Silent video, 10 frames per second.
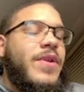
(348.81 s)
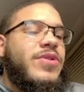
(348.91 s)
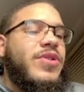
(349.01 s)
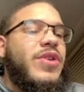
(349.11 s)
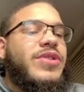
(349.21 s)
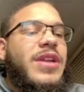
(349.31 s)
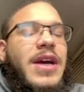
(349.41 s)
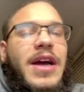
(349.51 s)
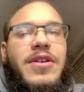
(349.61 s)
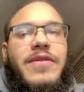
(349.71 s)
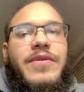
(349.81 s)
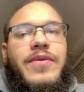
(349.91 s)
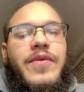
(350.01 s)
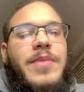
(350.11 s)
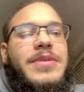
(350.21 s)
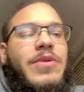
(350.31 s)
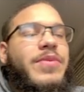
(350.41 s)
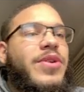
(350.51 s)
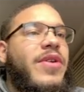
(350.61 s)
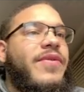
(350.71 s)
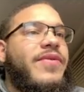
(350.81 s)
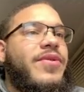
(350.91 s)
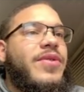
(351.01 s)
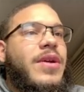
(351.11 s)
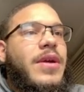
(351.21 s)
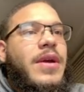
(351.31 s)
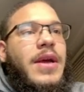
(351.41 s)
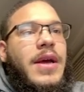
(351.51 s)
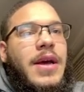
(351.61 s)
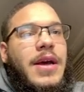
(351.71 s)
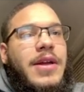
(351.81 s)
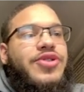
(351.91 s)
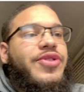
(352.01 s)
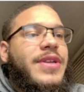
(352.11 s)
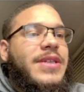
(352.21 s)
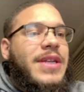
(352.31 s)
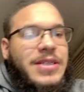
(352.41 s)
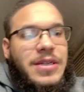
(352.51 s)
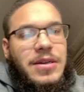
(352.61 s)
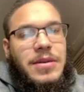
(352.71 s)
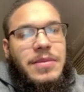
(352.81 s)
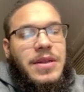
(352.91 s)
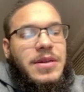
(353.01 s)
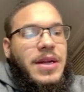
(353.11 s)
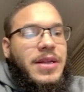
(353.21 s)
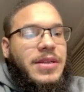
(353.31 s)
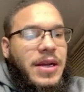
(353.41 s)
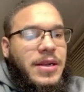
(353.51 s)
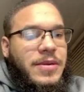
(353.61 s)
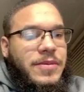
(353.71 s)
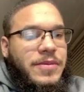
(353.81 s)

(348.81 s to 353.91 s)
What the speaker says: So those are the kind of verbs that we'll be going through during this lesson, bi'idhnillahi ta'ala.